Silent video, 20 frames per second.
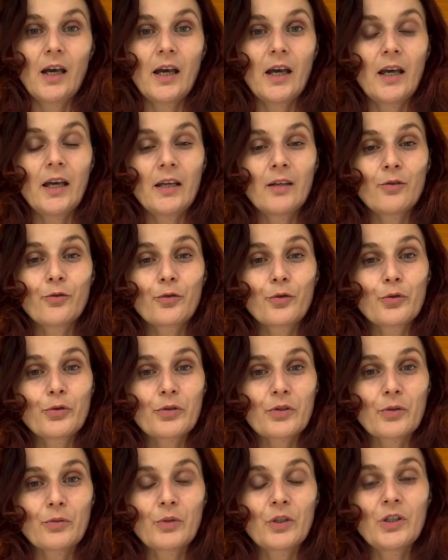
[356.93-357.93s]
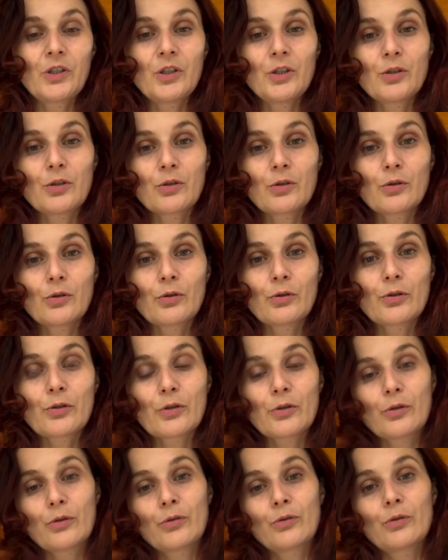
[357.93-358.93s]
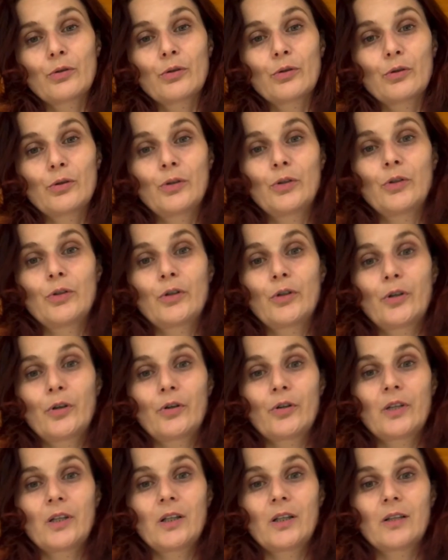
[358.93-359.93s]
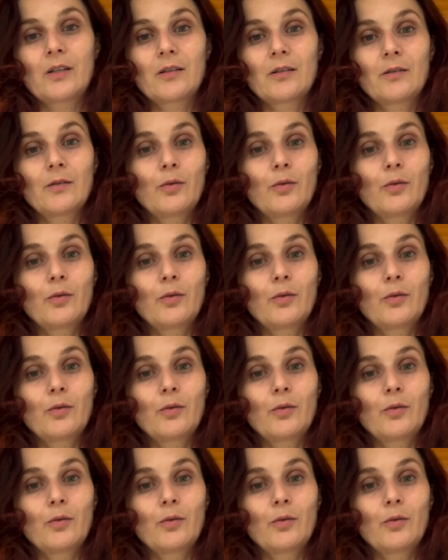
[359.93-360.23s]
And of course, we need to also learn that